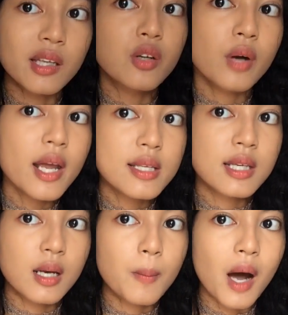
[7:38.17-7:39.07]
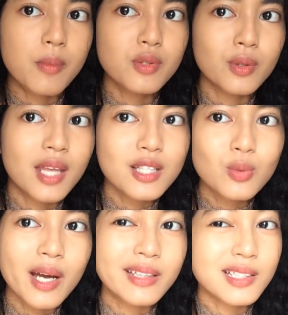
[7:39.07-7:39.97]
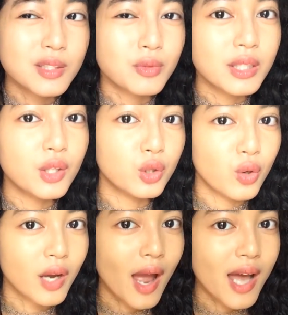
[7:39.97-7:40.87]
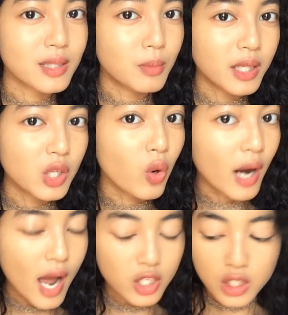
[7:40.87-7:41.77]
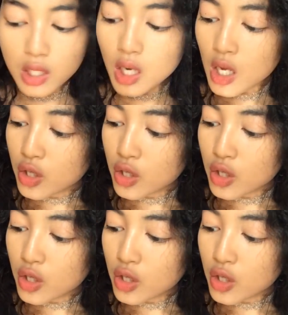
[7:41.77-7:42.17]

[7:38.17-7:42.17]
the gray is gonna pop, so that's why it doesn't really look as muddy or ashy.